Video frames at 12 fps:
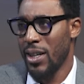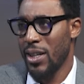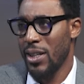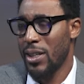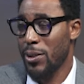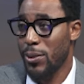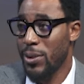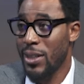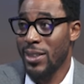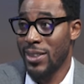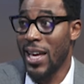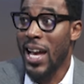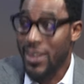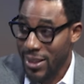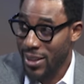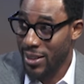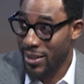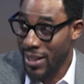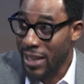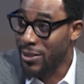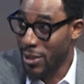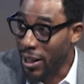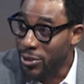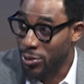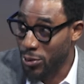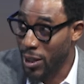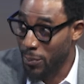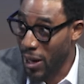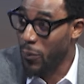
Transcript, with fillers: including death. That's the extreme, and